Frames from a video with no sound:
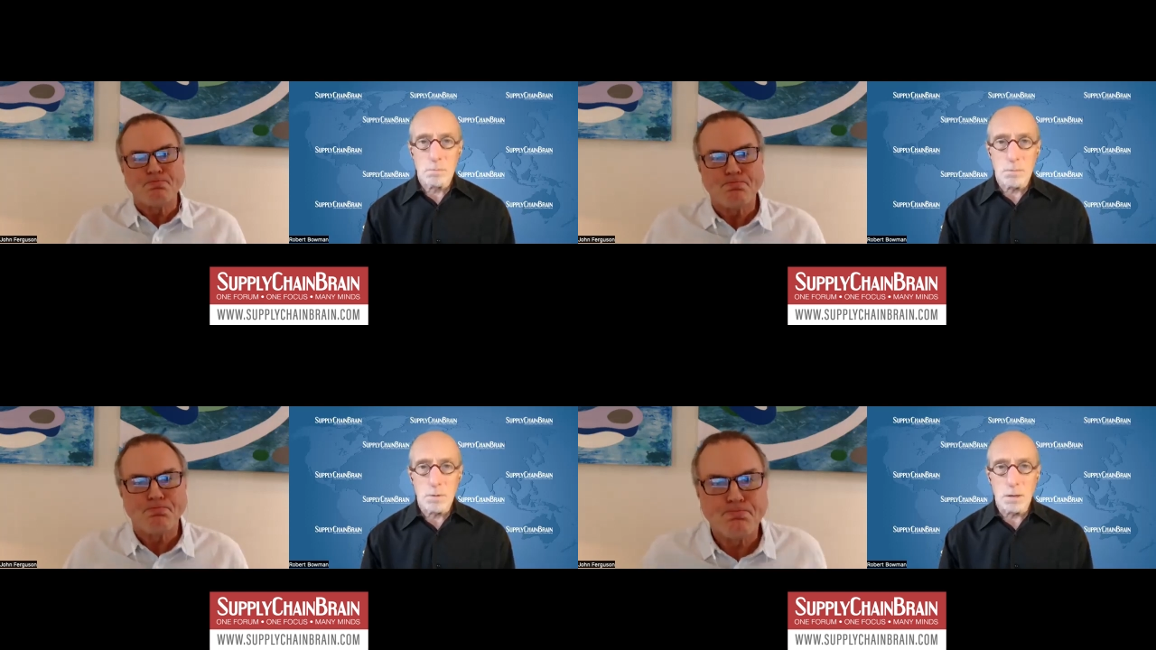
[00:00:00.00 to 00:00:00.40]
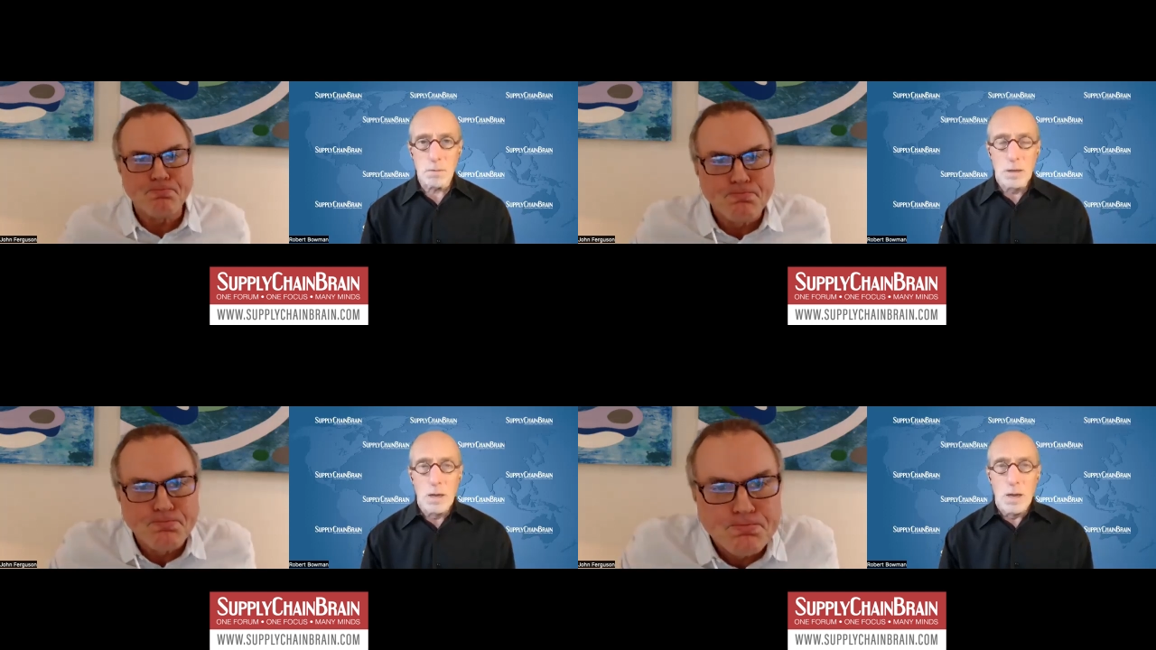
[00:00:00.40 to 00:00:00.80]
Speaker 1: Yeah.
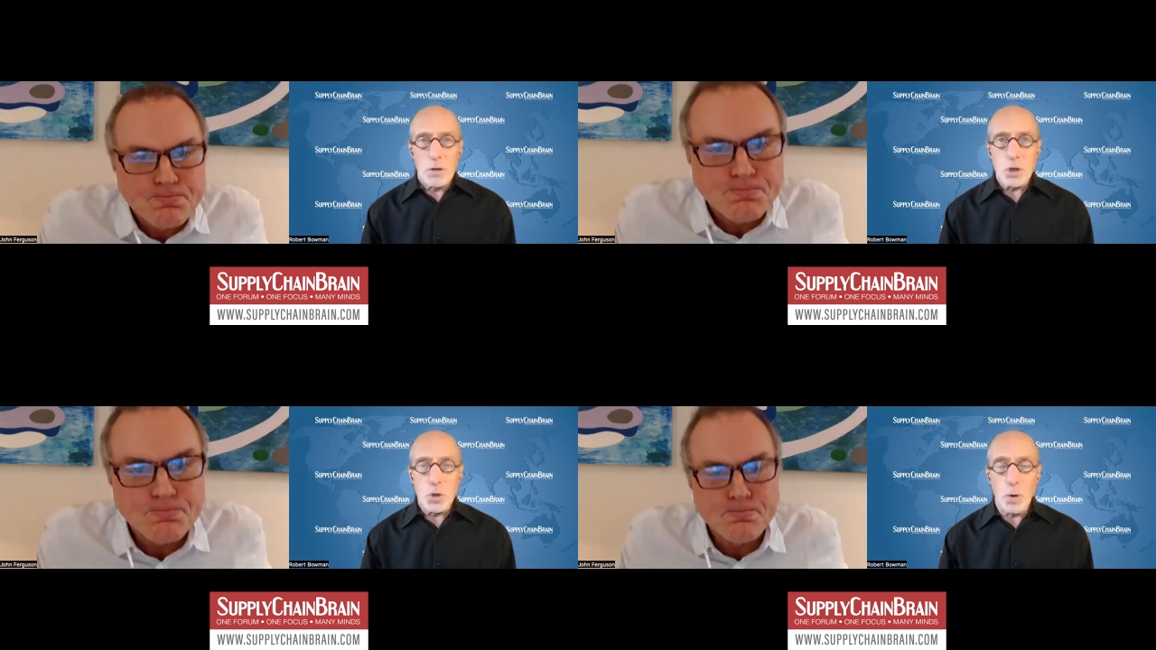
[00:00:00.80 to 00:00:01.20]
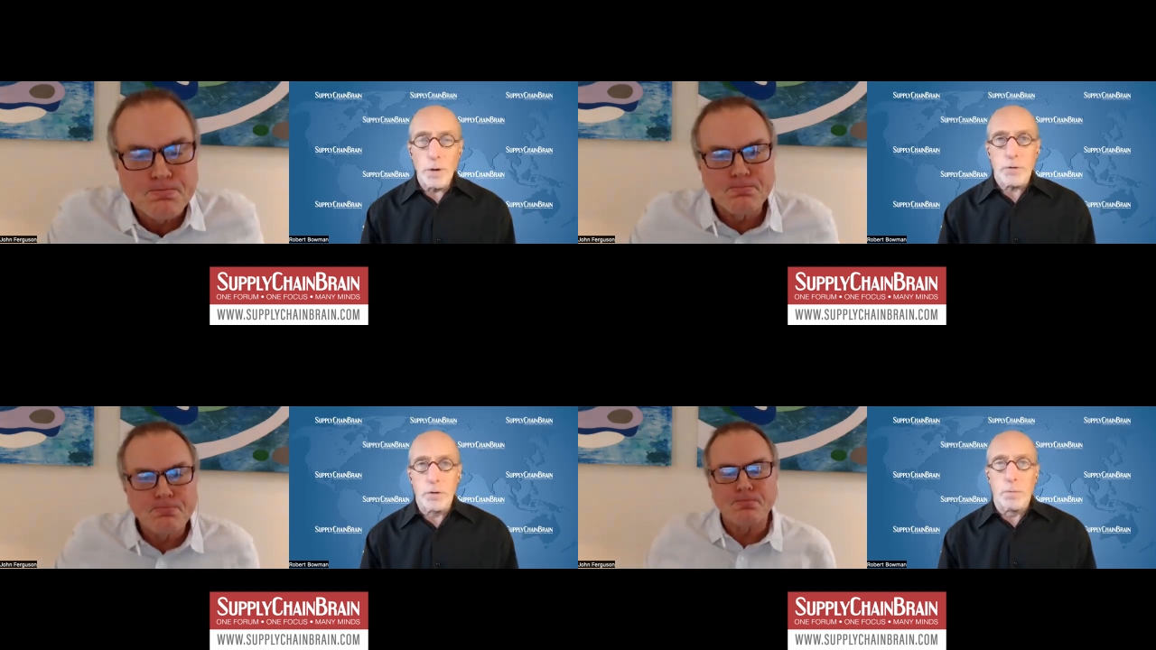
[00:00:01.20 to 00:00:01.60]

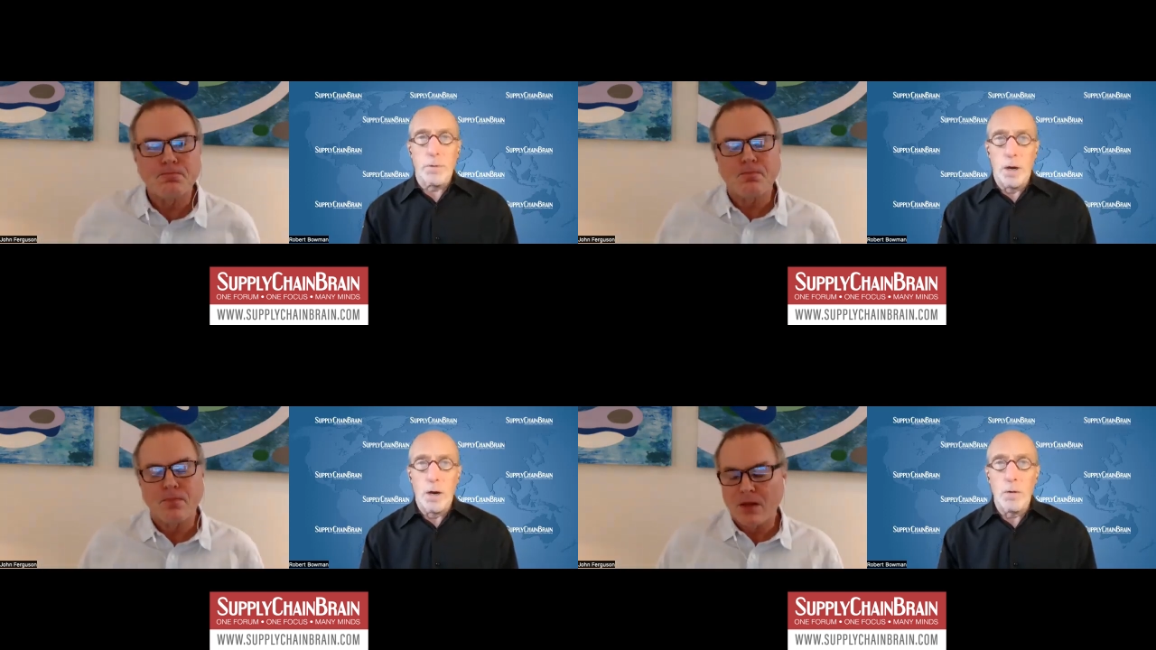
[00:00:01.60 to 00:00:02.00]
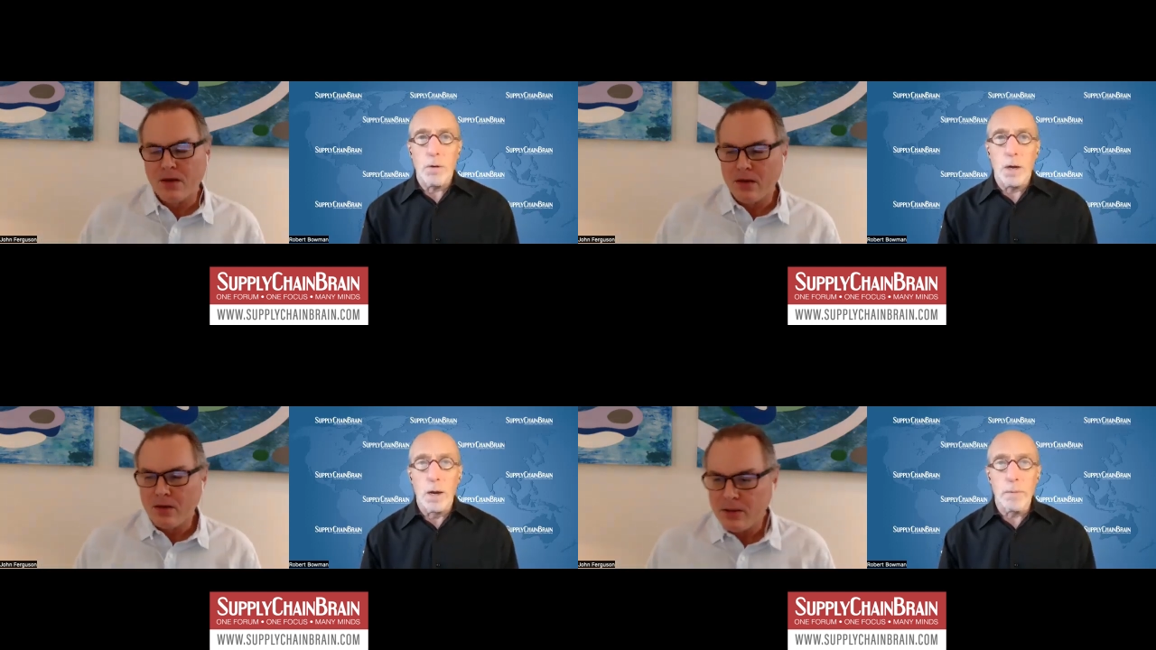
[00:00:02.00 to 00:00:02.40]
Short term, though,
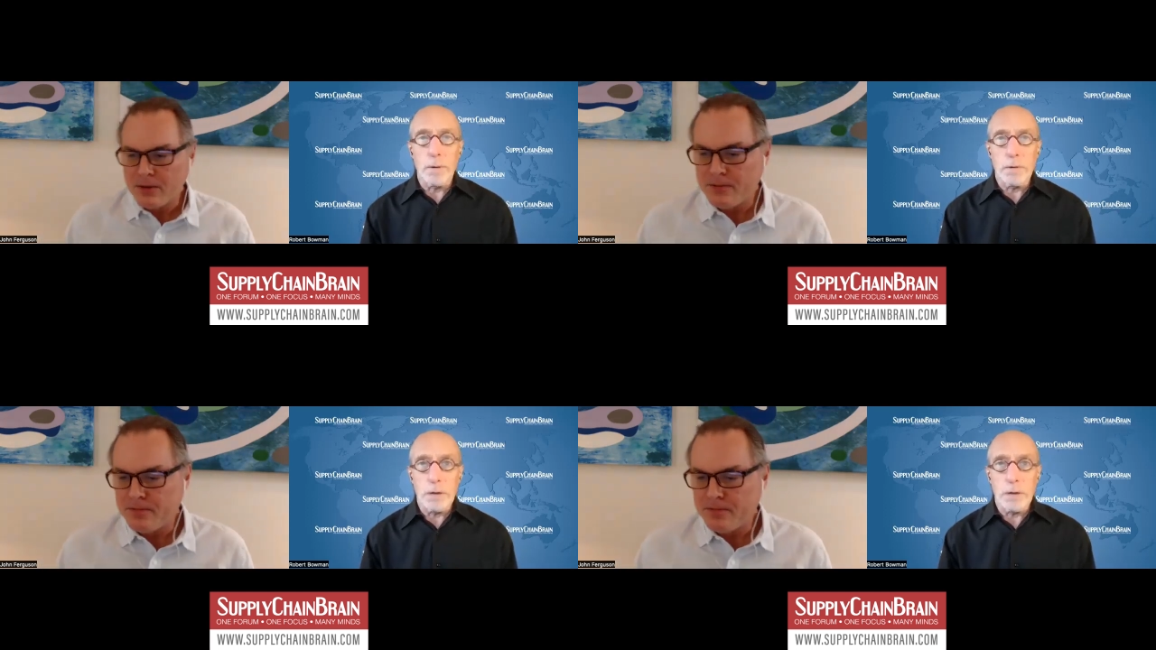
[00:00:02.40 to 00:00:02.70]
uh,